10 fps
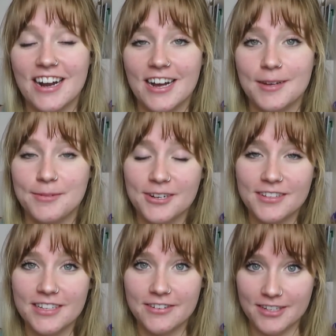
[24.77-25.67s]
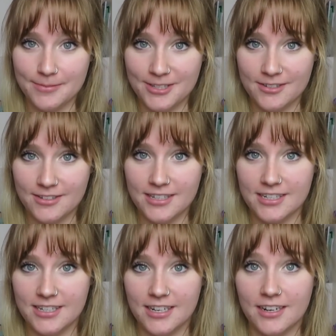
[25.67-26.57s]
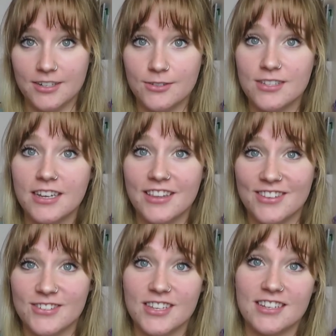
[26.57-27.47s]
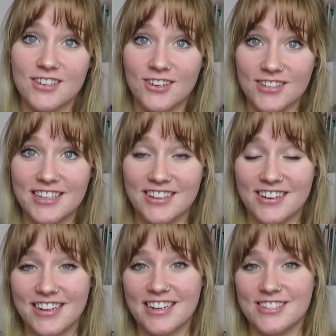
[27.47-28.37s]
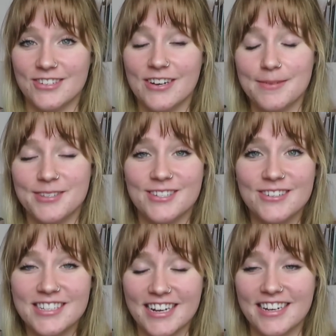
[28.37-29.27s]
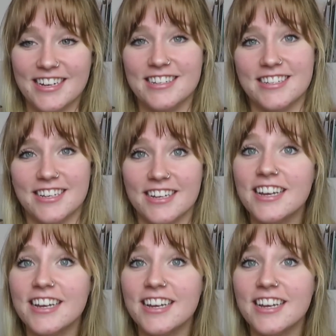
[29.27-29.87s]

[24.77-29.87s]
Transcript: I'm currently going to be student teaching Tuesday and Thursdays all day long, and so I'm so excited to